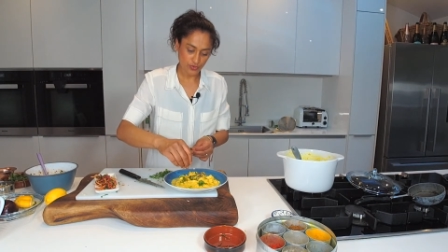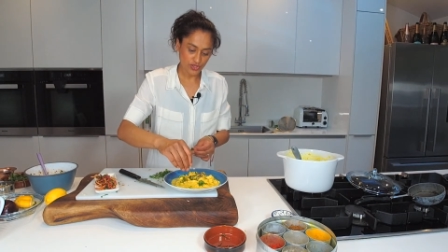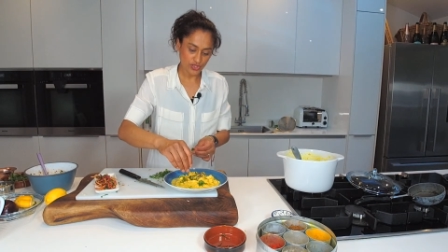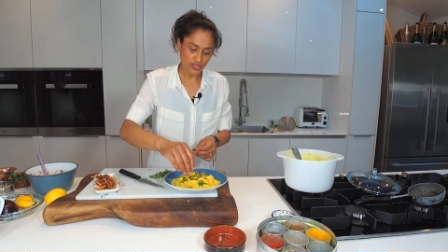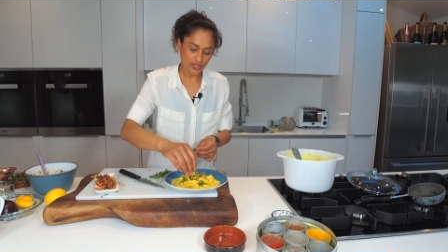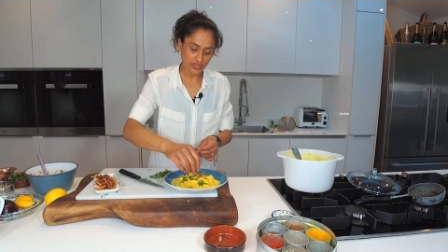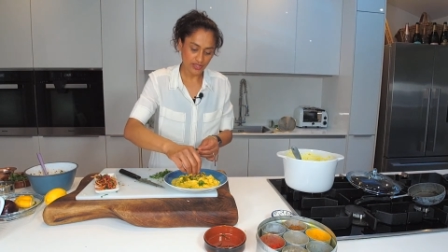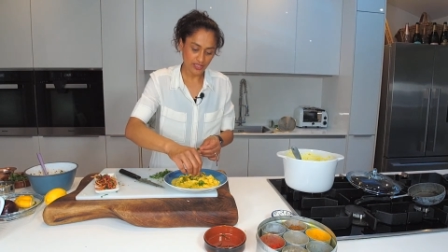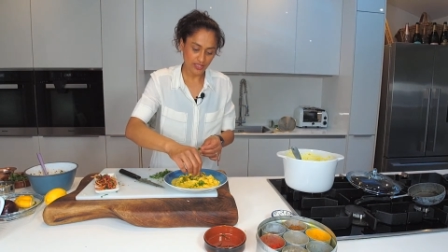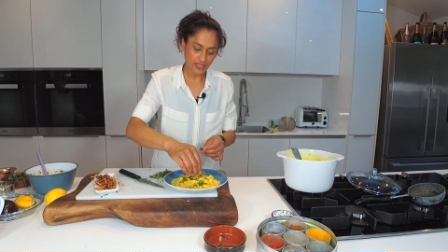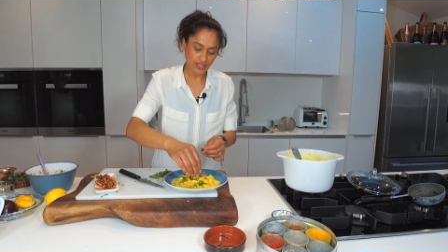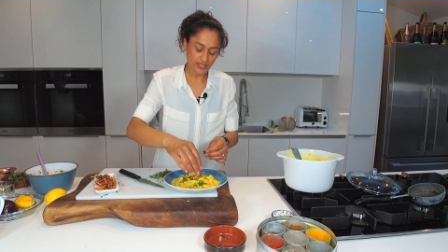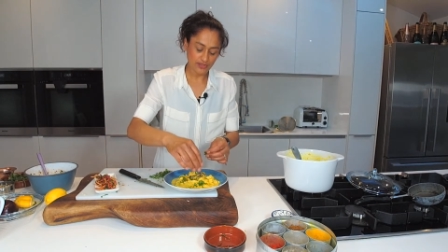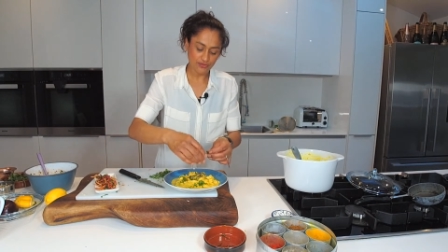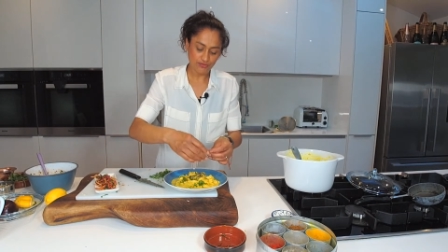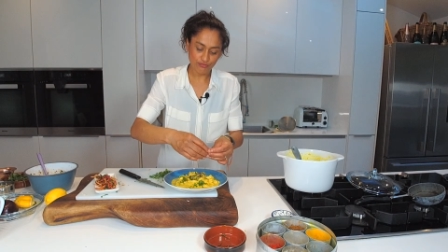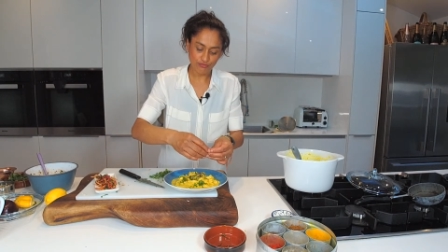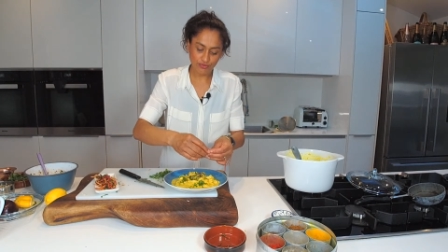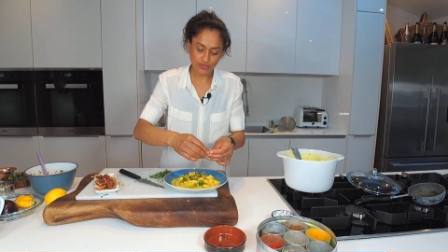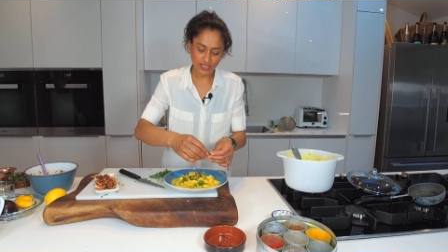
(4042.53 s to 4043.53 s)
which I think
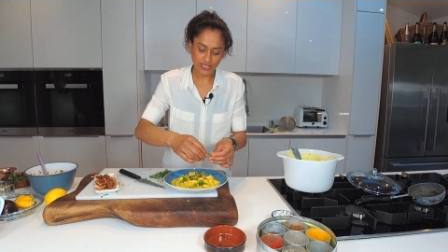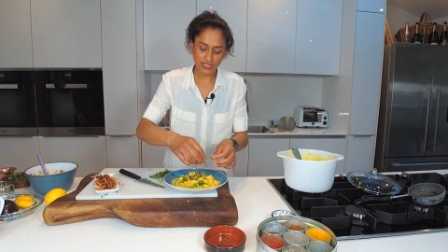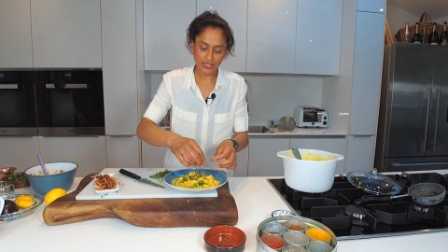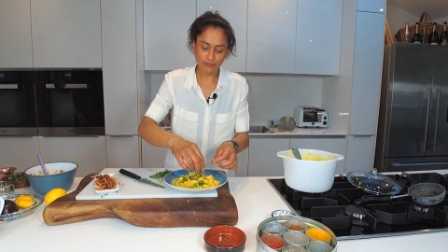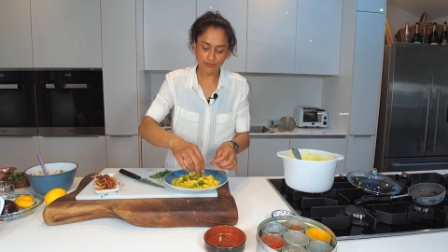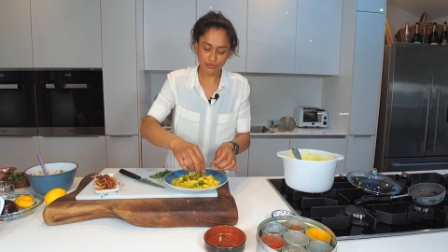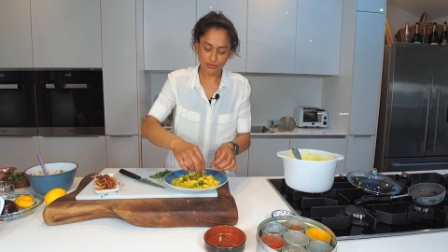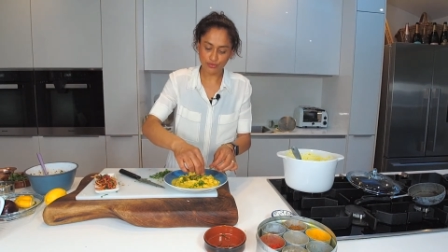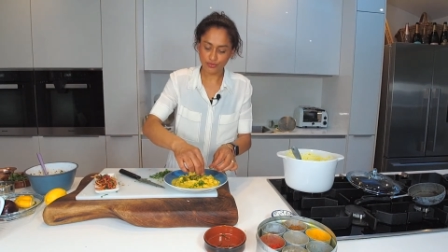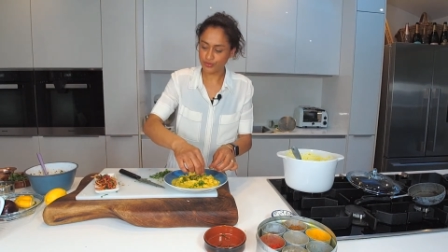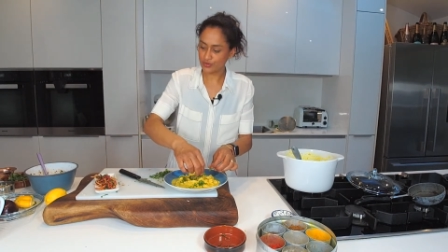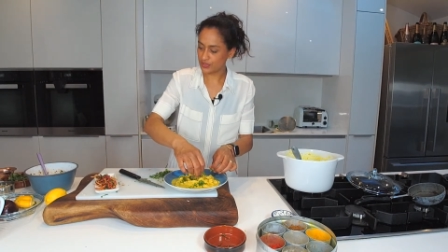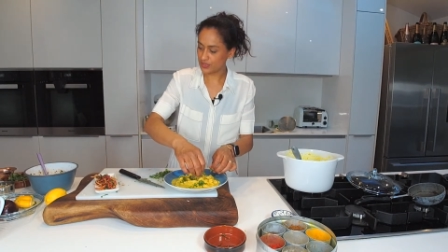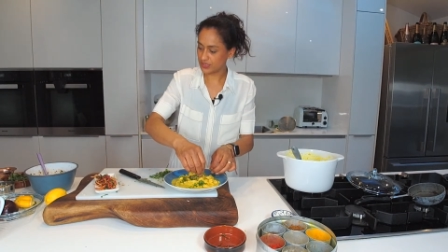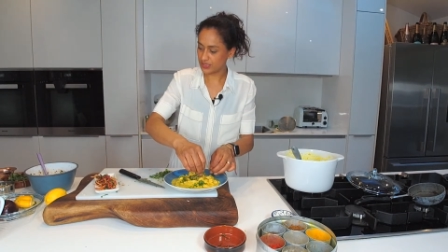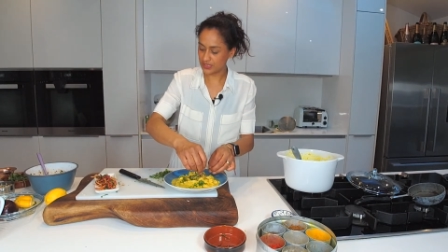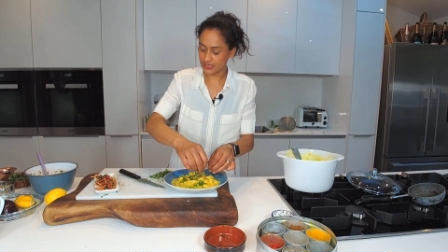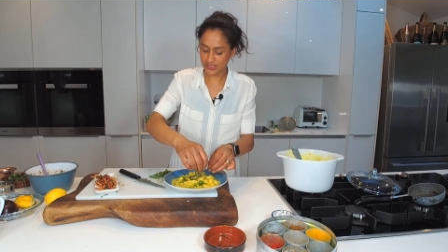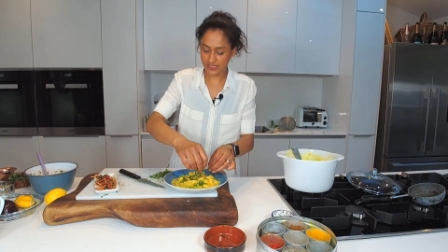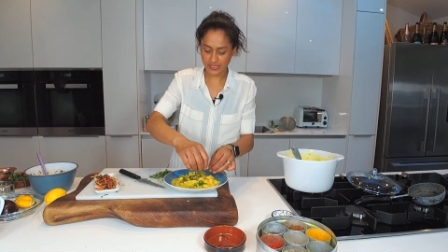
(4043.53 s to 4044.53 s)
is really
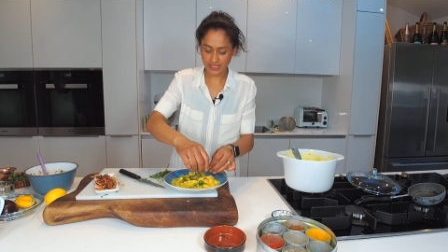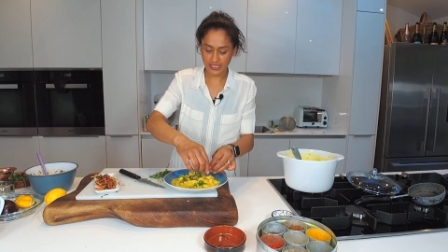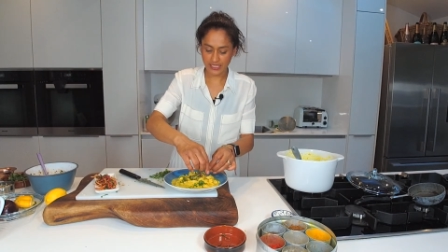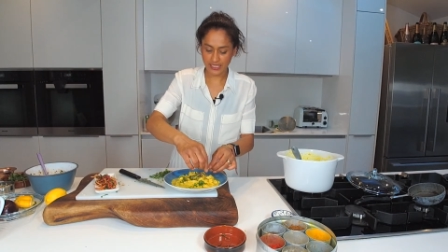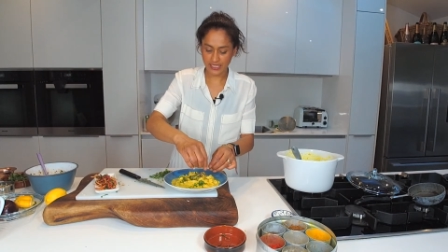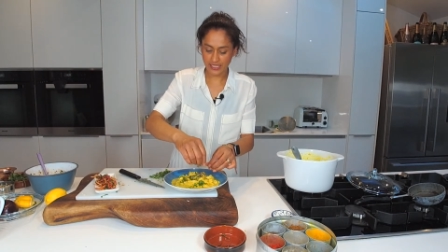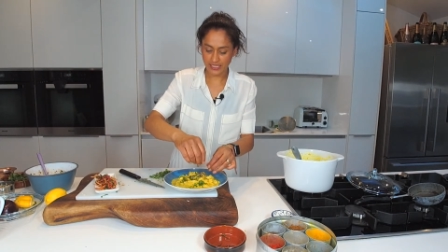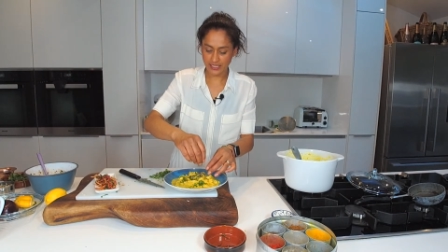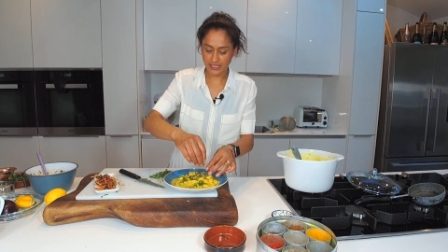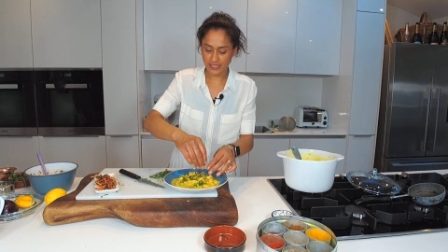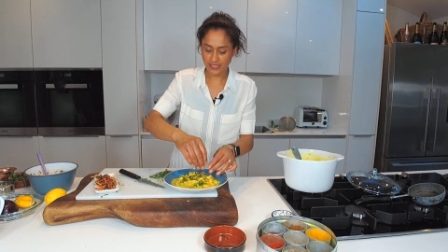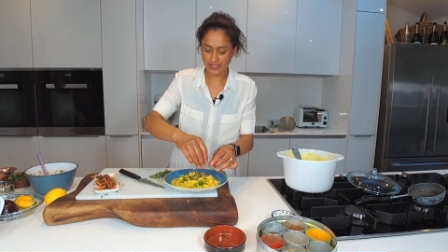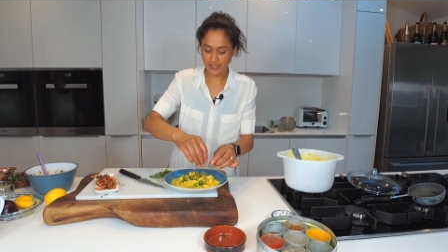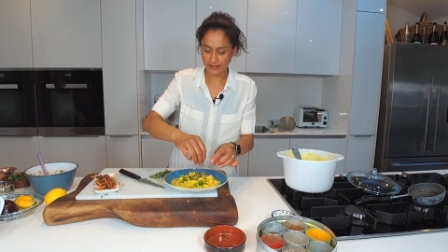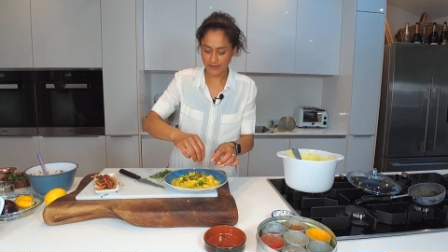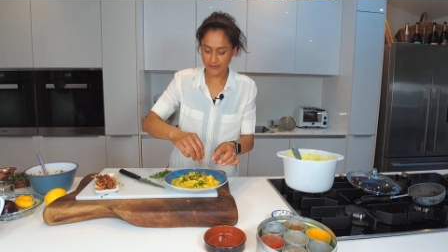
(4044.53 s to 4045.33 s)
important in